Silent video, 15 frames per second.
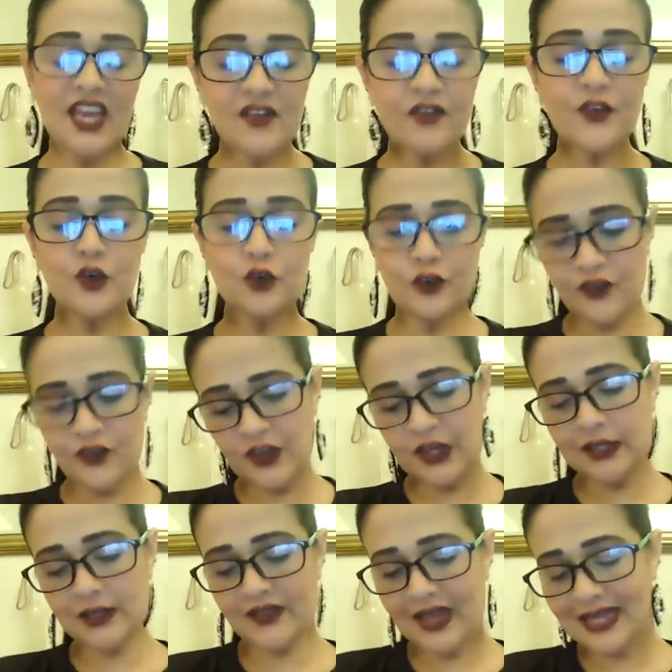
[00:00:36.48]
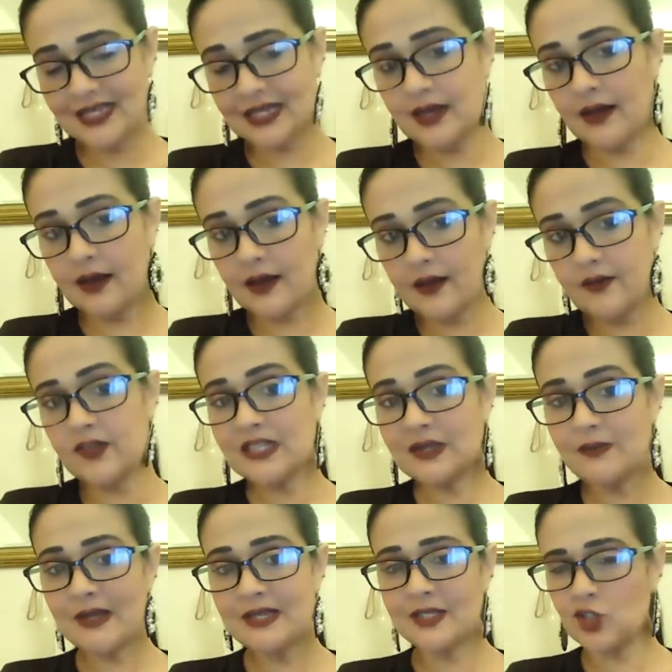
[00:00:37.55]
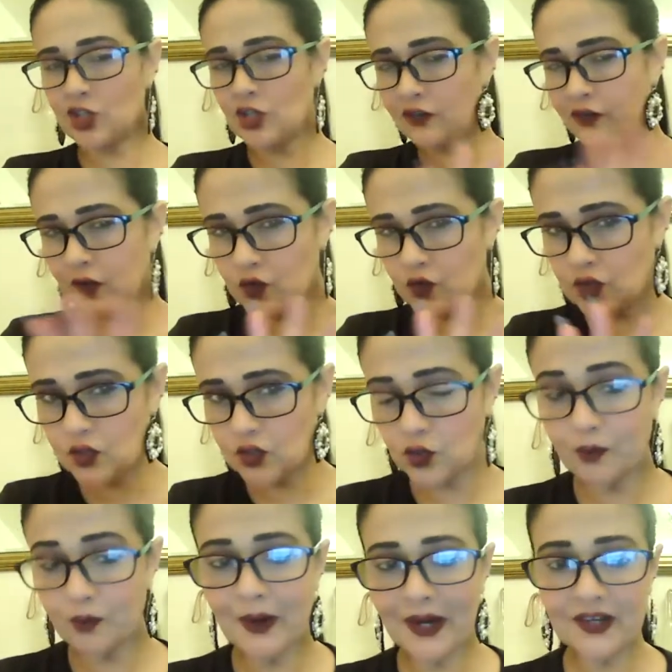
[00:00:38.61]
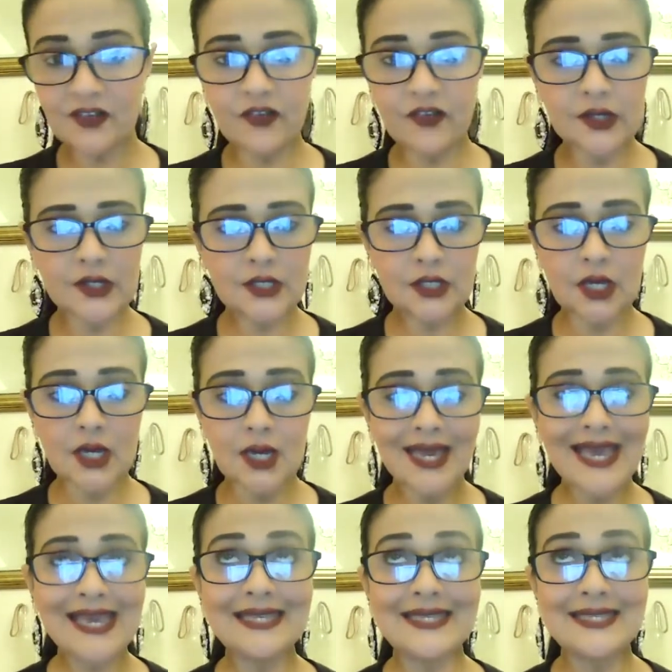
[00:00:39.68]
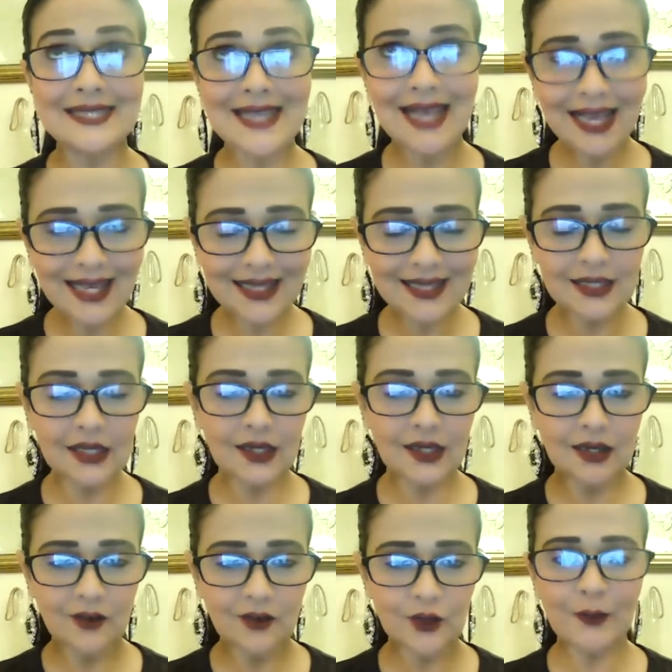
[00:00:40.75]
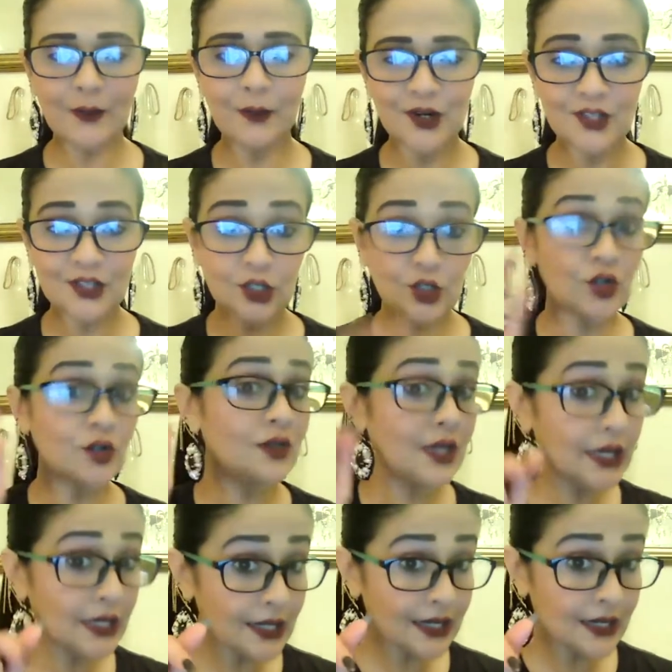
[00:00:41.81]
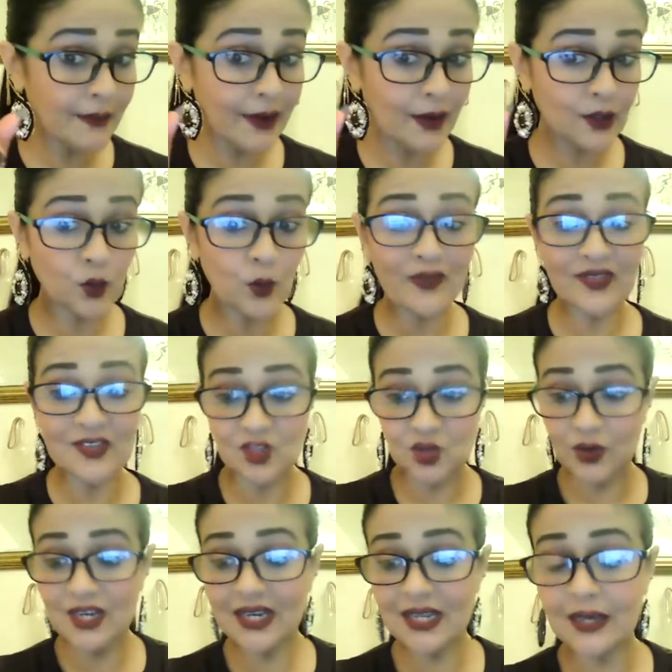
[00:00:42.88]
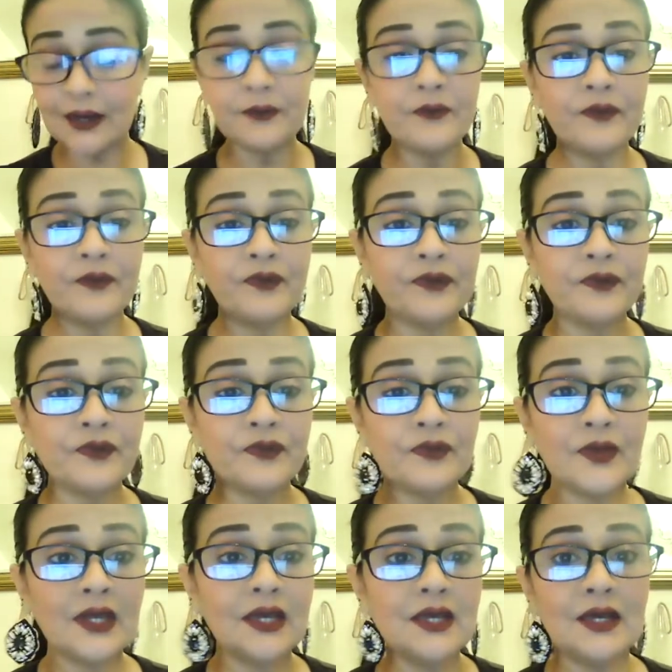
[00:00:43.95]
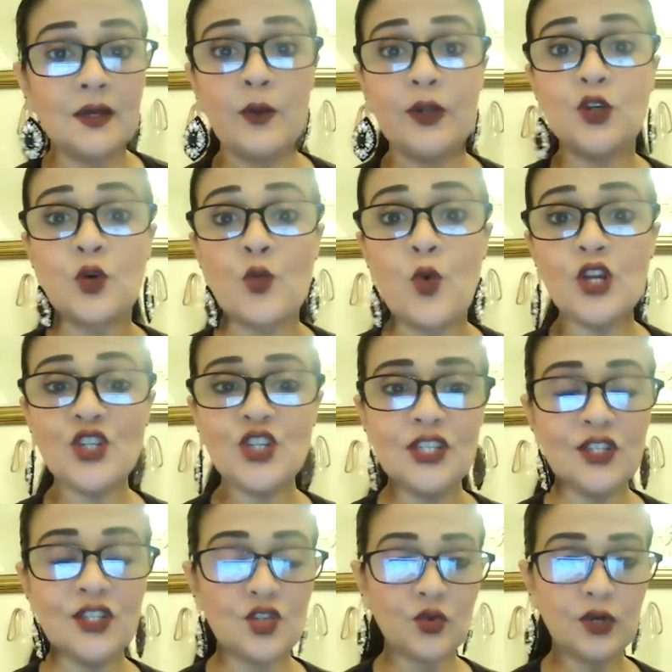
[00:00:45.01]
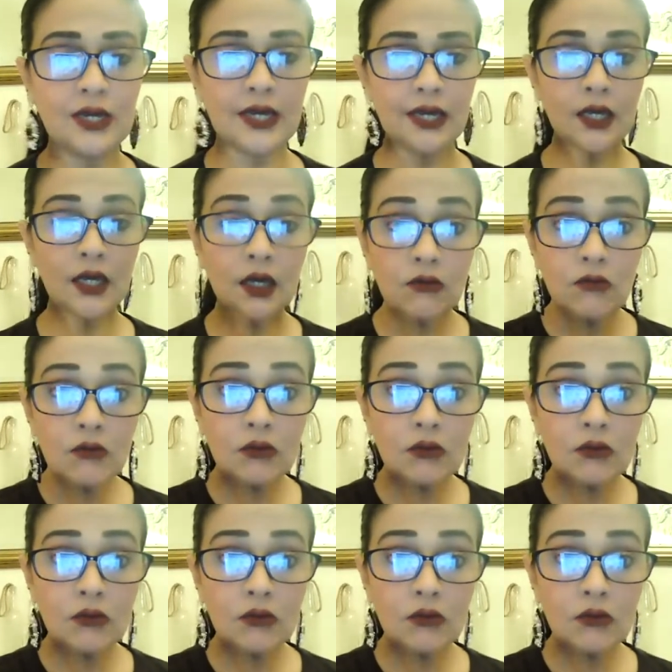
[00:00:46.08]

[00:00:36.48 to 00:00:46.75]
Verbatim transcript: if you feel that this message confuses you but fits exactly for the person you're thinking about when this reading, when you're watching this reading,